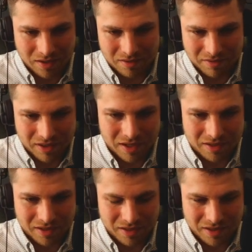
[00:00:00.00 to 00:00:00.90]
We're
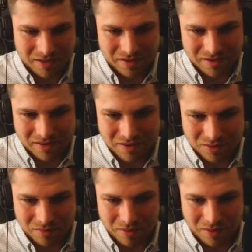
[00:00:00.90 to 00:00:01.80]
getting here
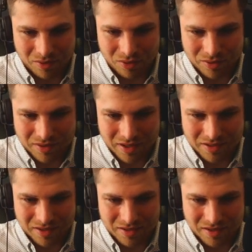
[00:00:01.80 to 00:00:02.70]
all
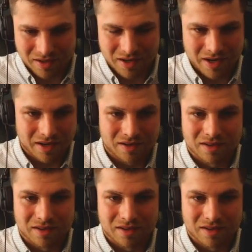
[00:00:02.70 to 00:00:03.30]
sizes are 8,